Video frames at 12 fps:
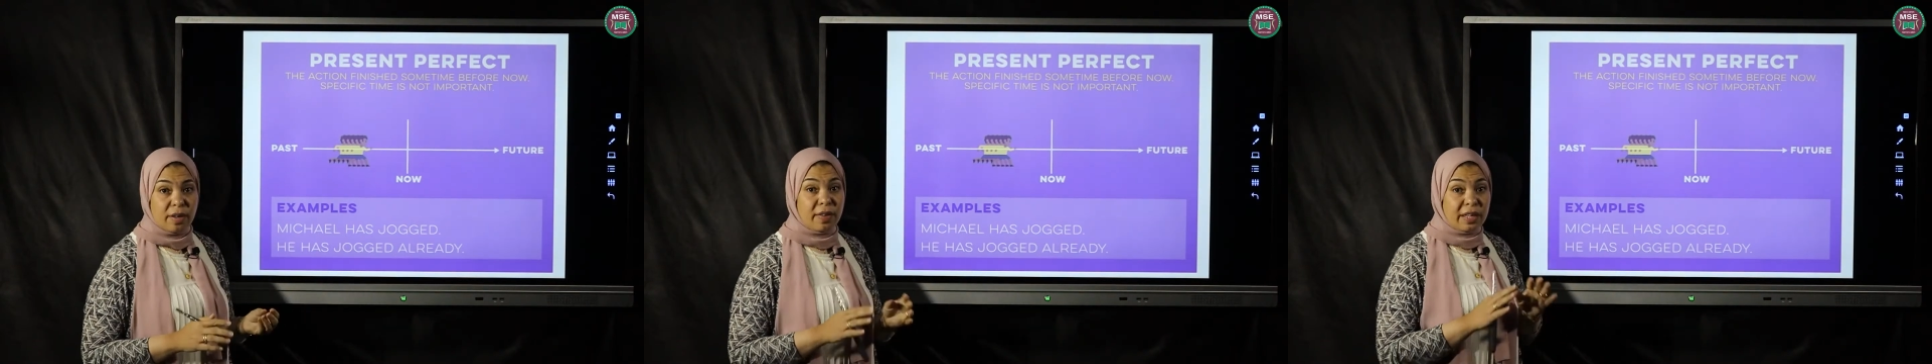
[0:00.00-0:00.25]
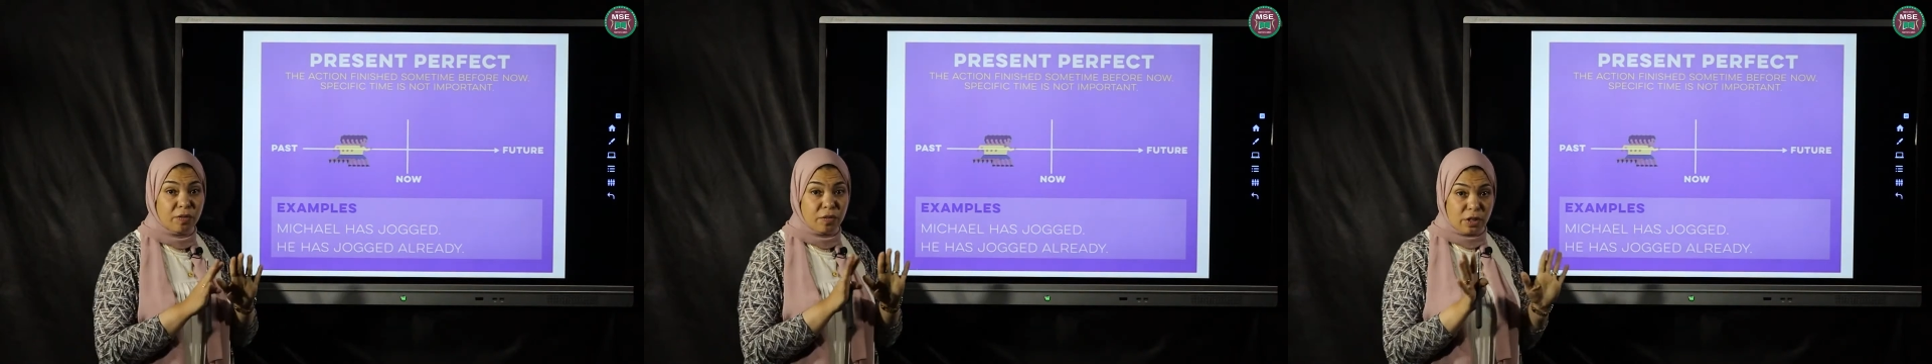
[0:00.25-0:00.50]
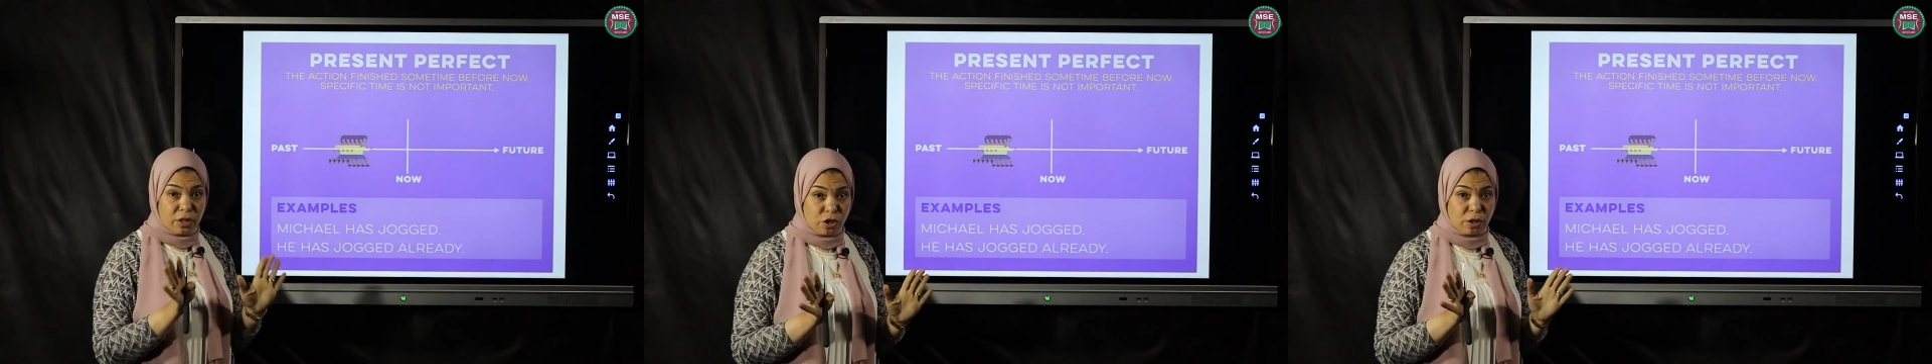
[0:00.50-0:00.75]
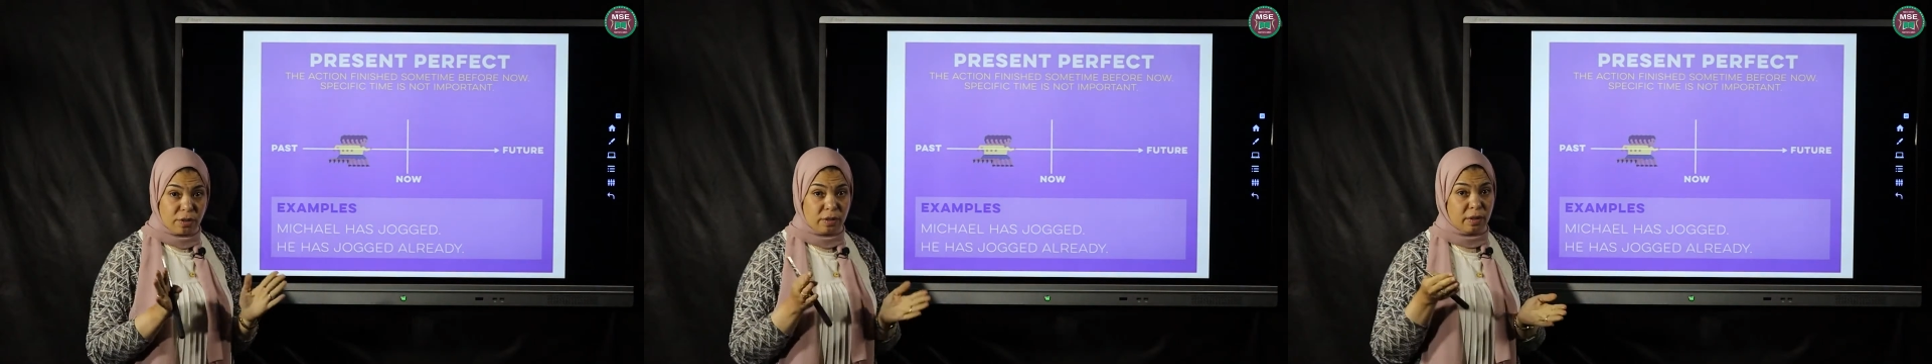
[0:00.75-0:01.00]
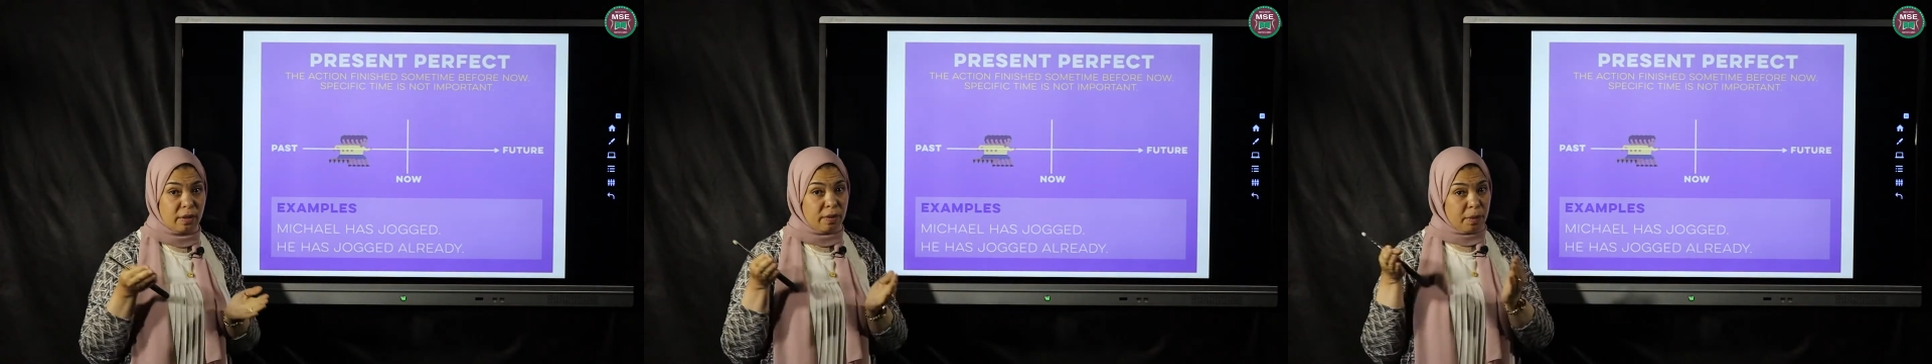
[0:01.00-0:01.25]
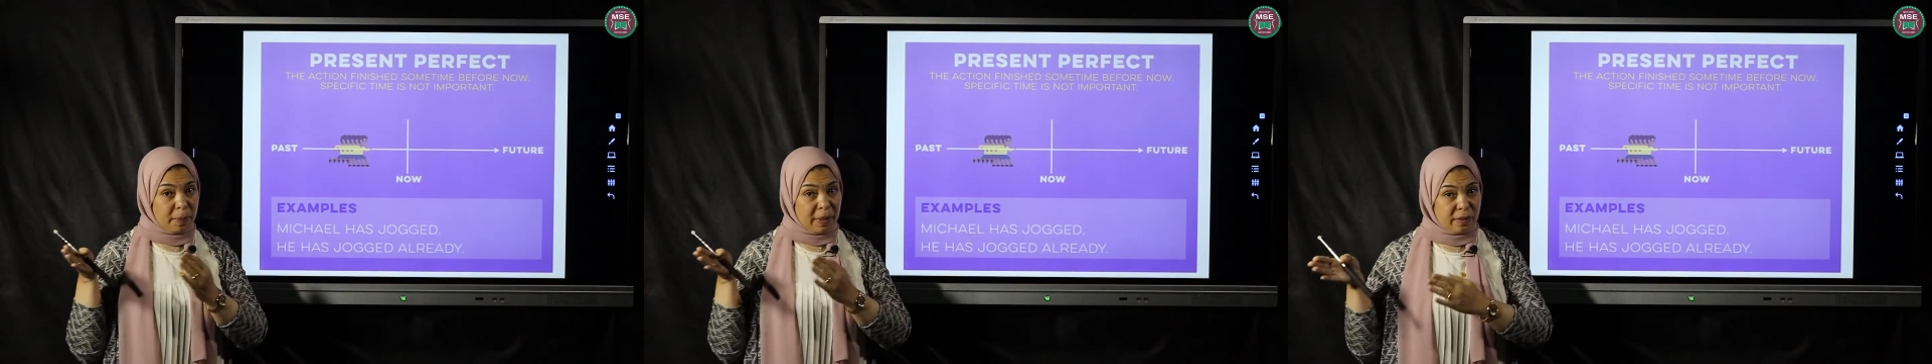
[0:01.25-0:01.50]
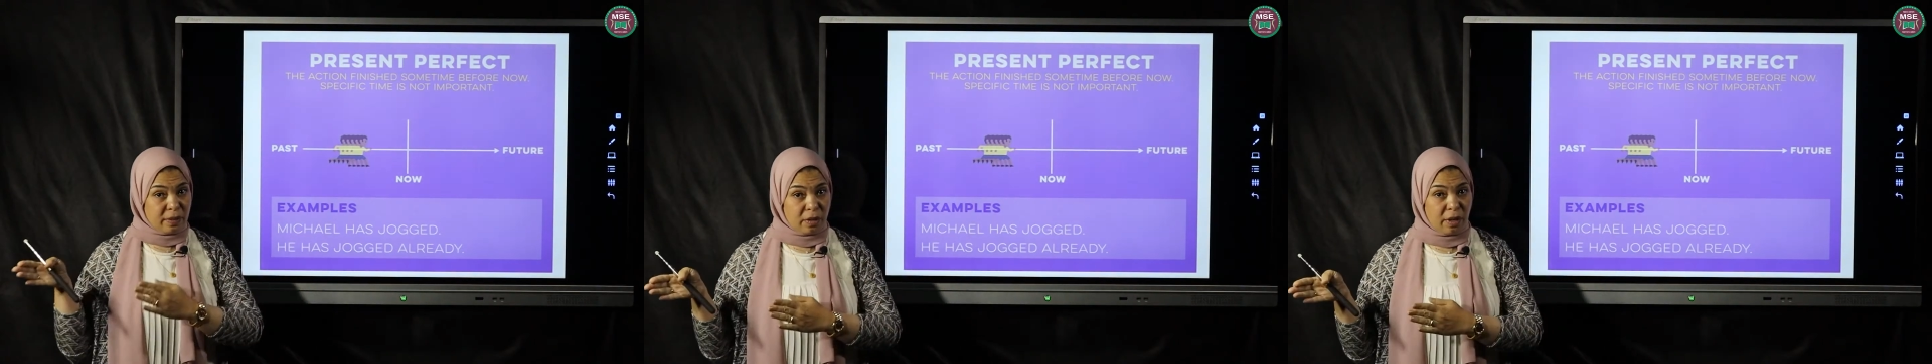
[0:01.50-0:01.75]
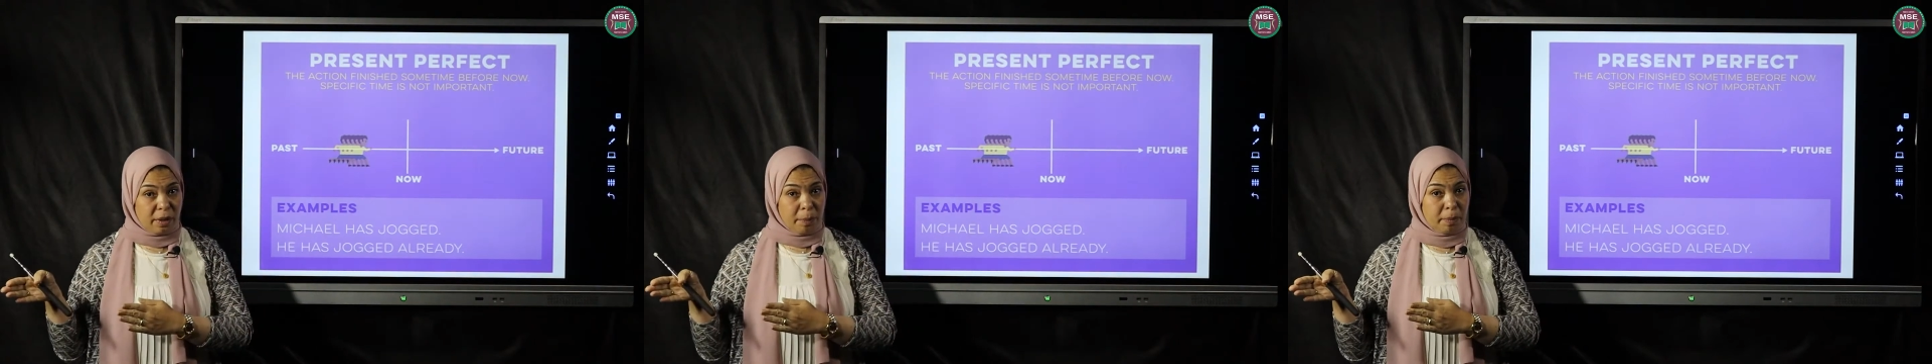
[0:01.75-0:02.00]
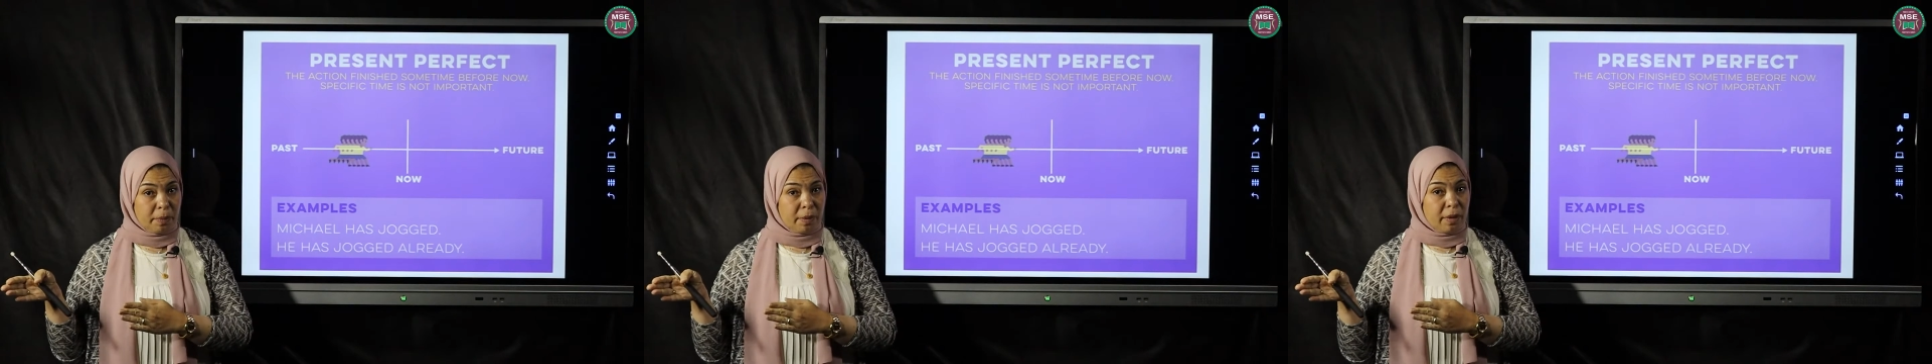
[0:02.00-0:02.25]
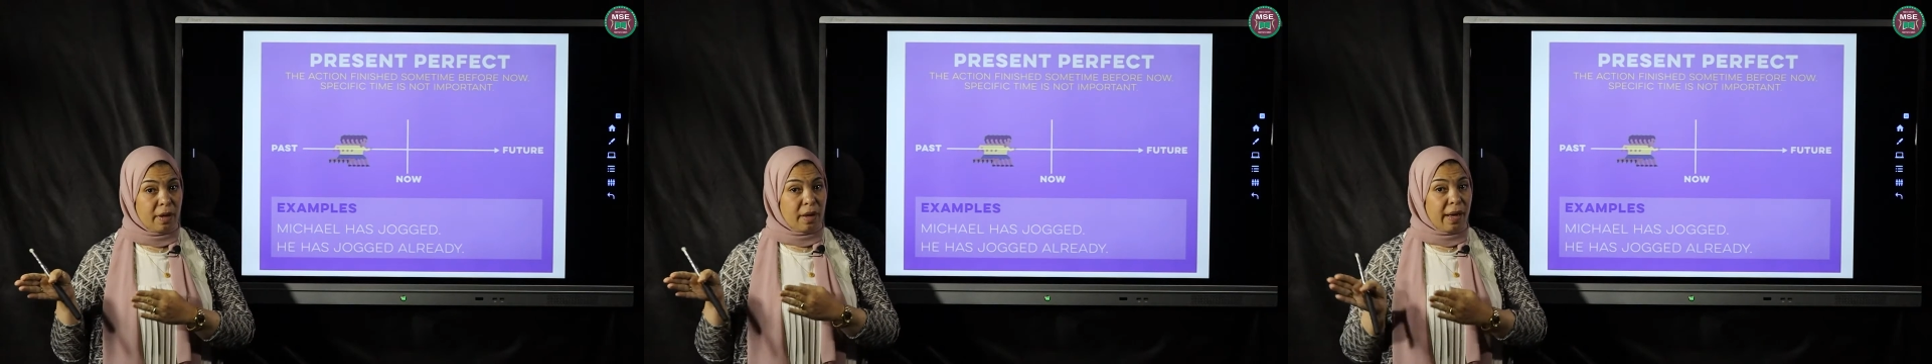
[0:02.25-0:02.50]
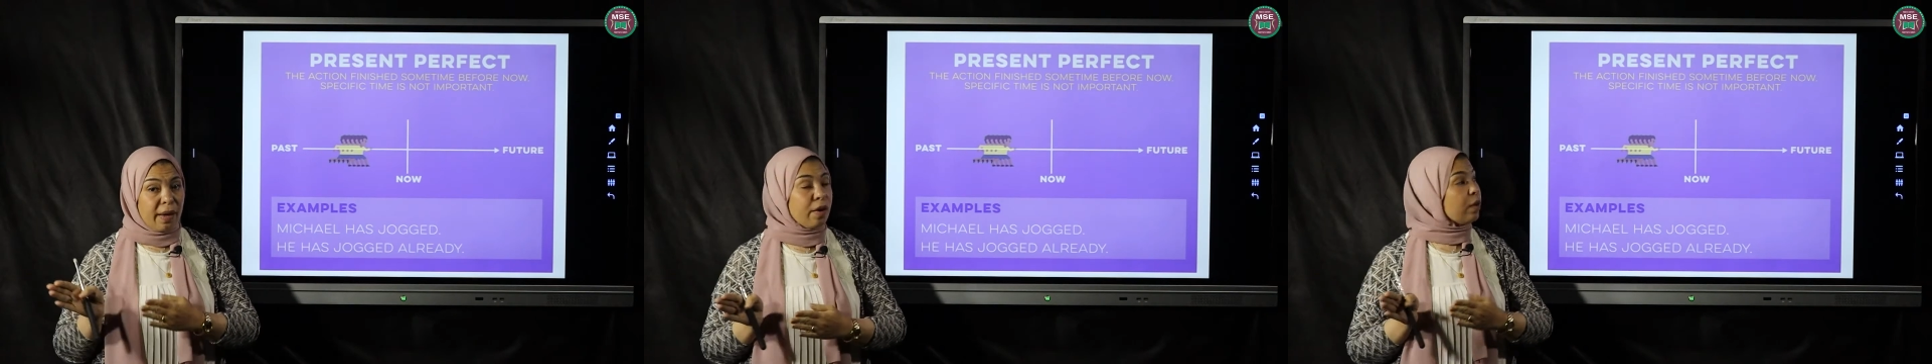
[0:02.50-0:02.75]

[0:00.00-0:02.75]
that finished in the past time and